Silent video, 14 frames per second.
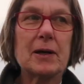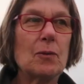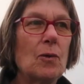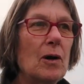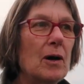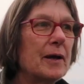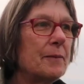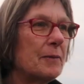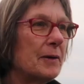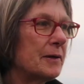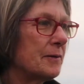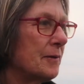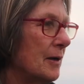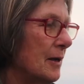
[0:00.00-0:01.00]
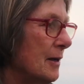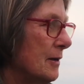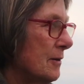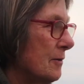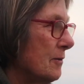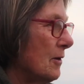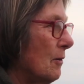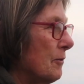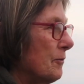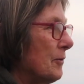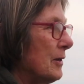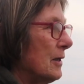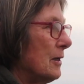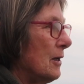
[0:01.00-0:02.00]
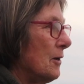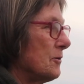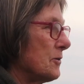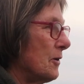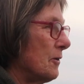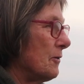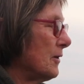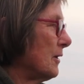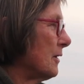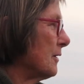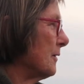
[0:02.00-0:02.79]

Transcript: Hawaii, but no one really knows, I don't think.